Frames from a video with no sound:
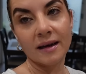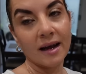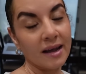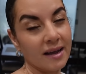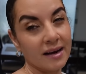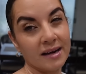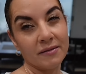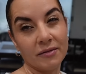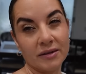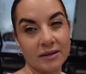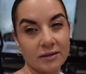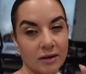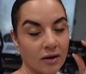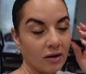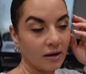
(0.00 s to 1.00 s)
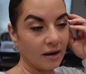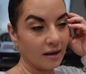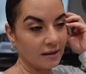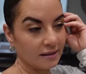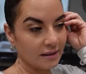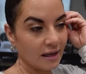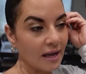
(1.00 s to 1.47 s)
I can't even talk,
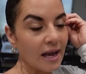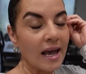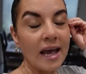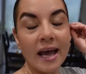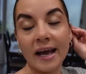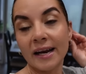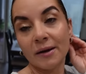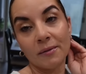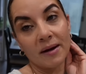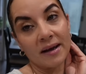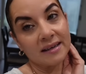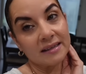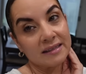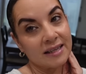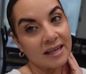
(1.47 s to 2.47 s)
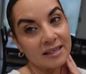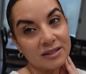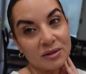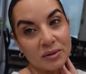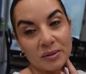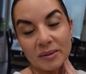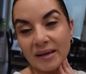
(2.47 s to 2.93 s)
guys. Anyway, stay
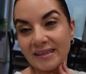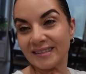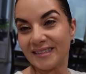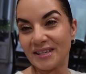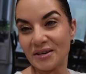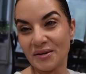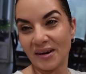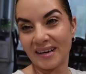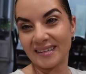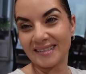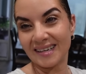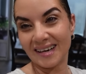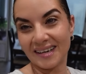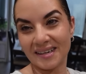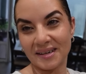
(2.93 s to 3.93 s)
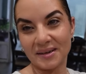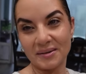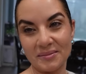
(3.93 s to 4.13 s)
tuned and see you guys later.